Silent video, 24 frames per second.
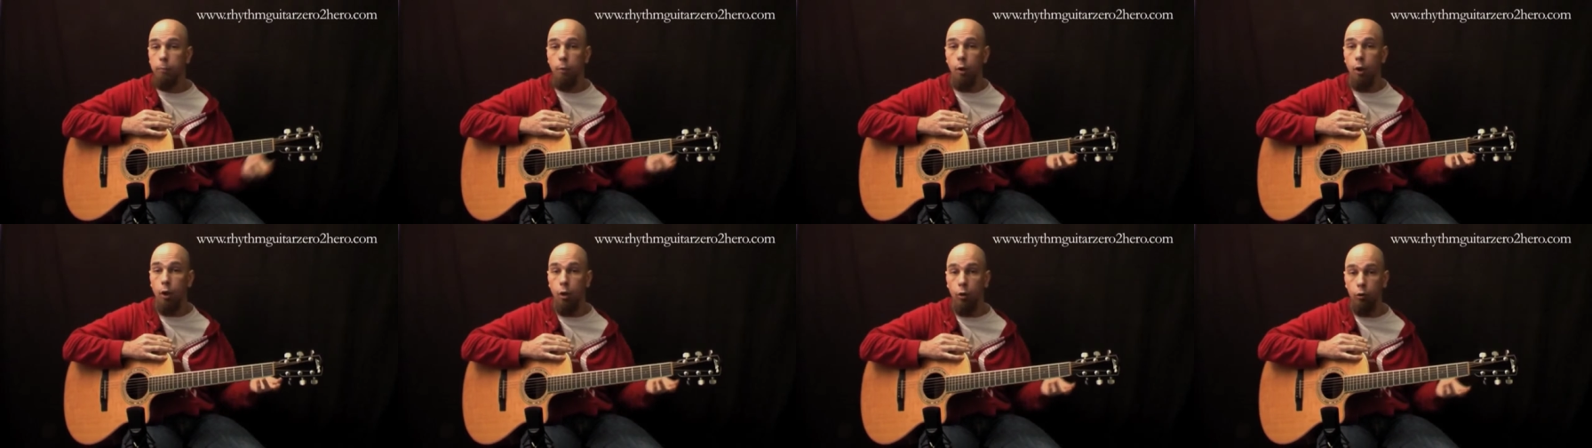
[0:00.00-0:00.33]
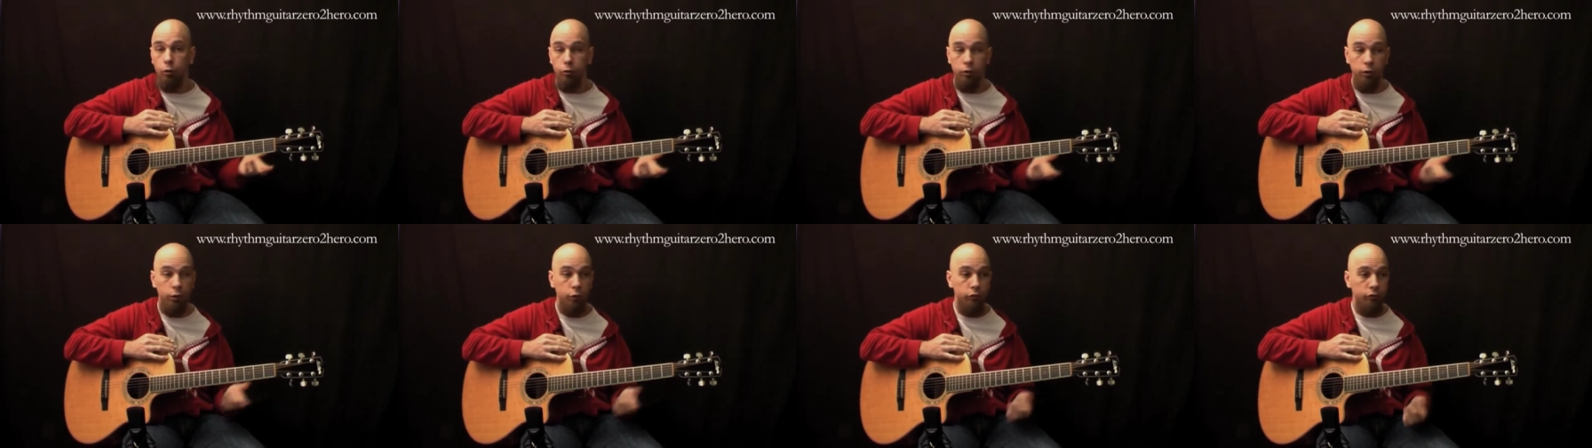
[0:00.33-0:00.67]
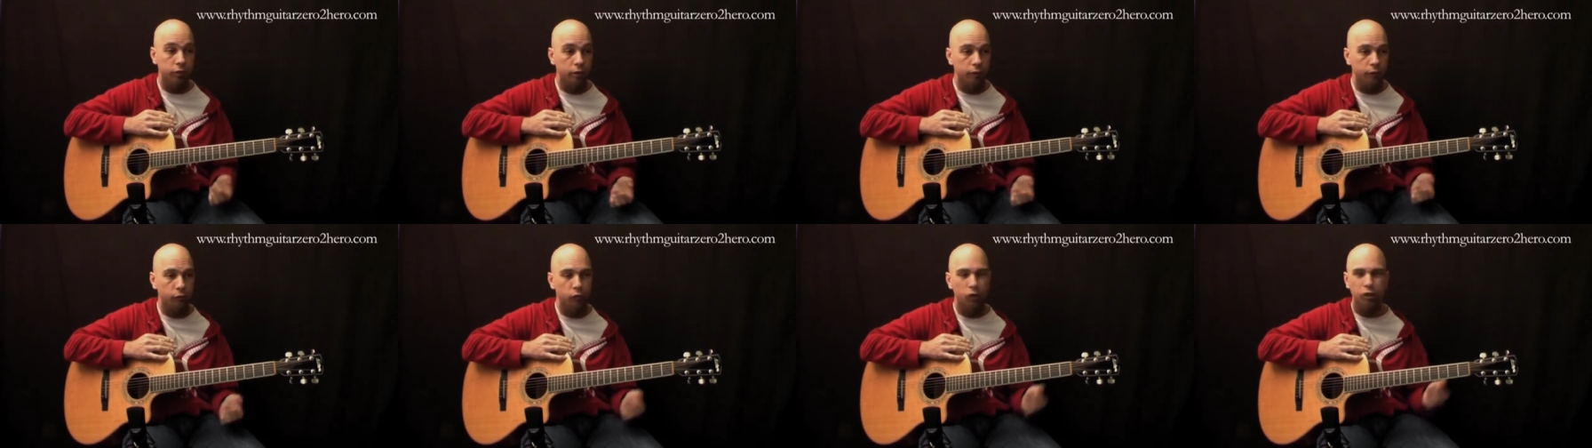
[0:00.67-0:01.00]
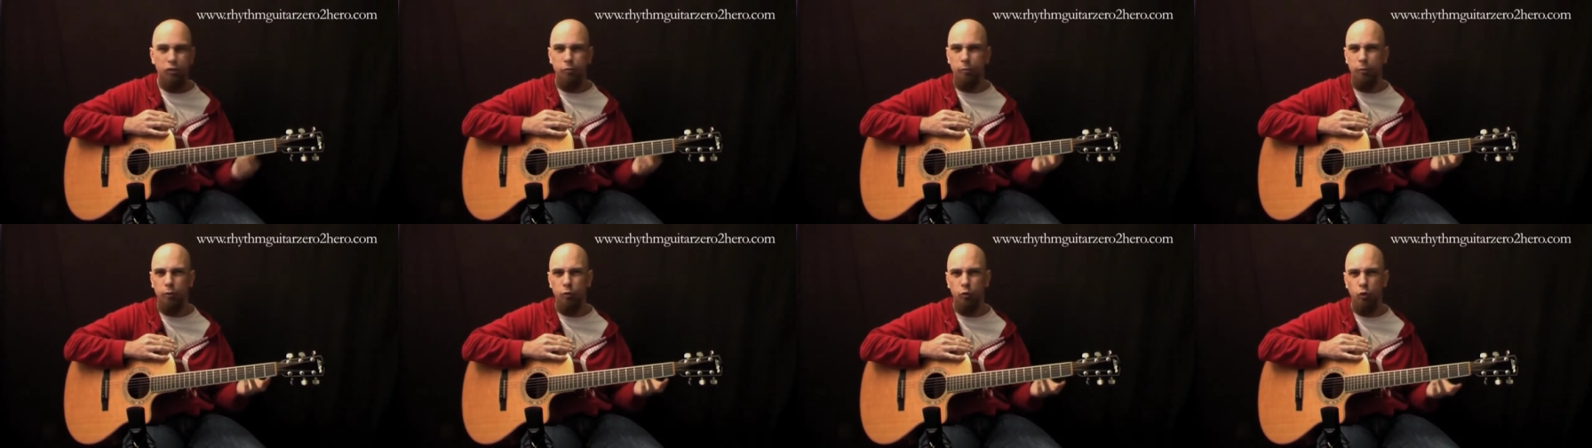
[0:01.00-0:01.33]
a whole new set of
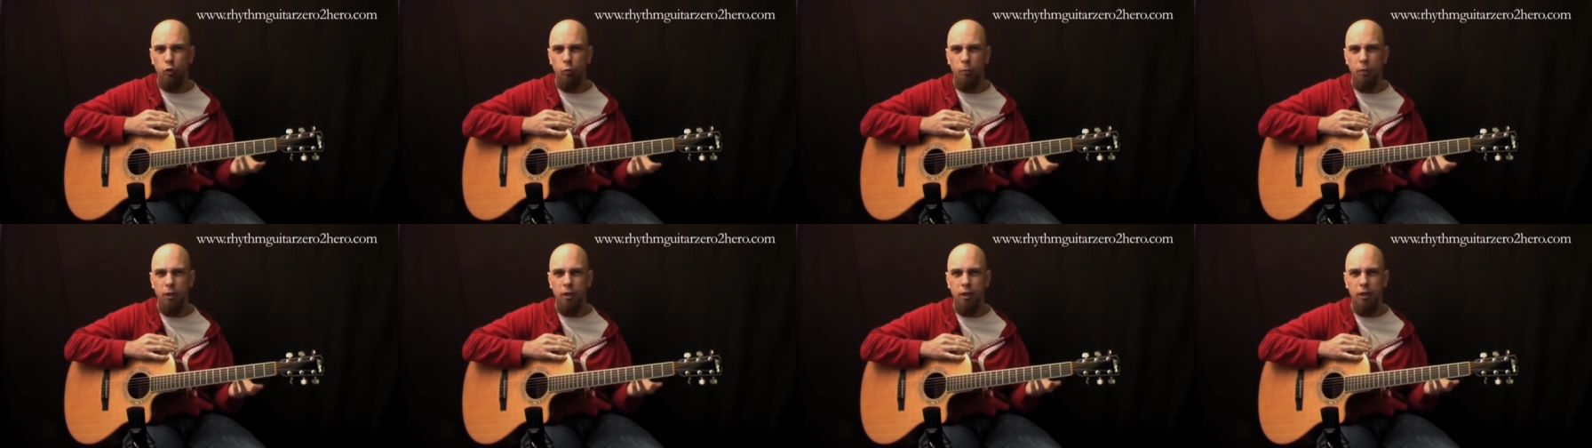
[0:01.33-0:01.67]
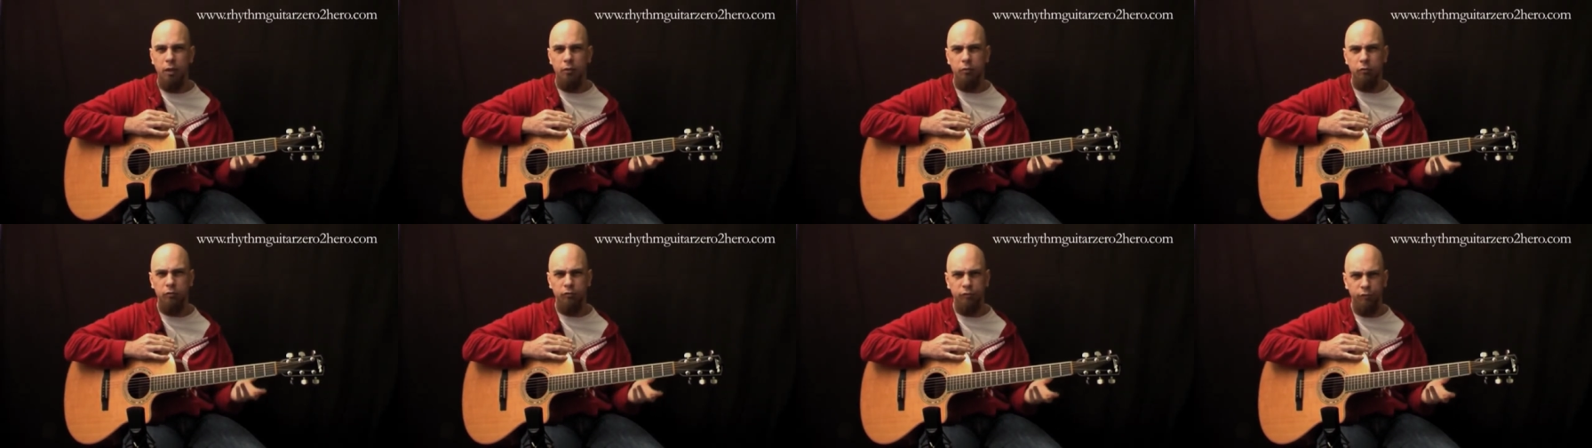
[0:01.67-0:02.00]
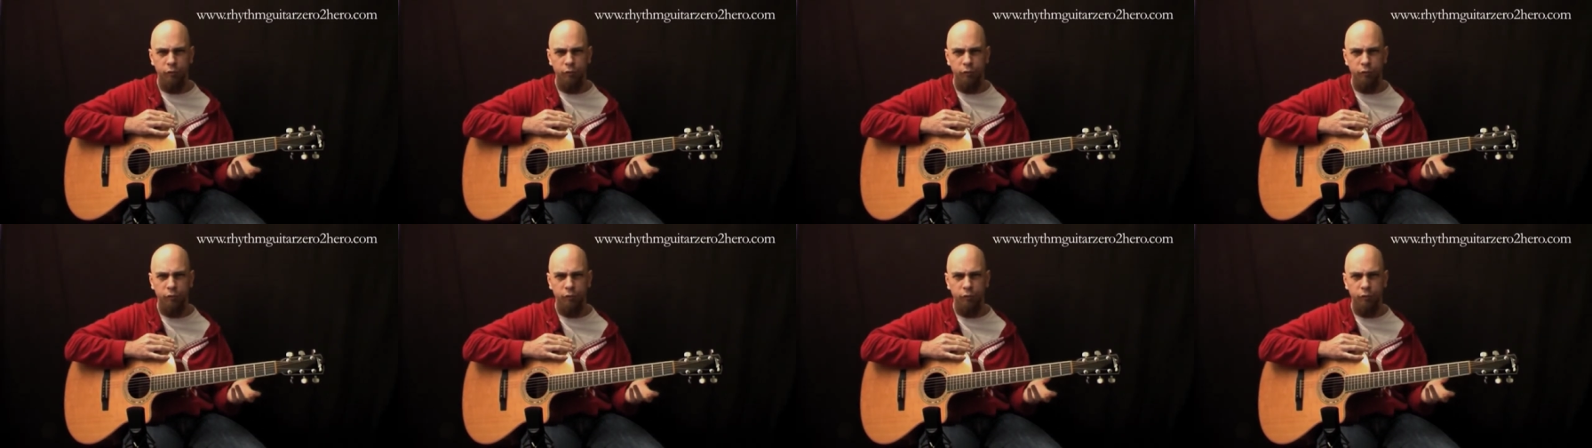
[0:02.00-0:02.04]
frets. But normally,